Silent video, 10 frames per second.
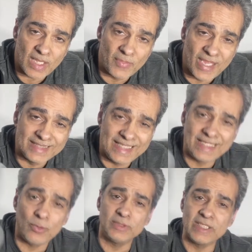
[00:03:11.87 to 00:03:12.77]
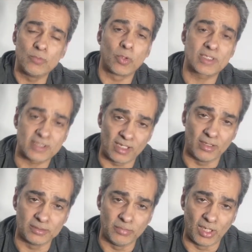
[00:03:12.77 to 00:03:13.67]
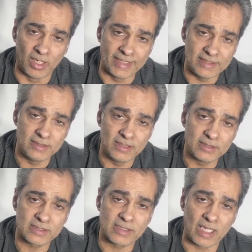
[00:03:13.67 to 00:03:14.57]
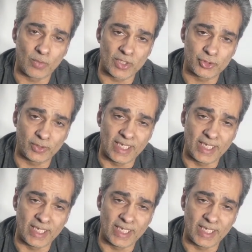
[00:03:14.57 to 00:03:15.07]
that it only works on my Skywatcher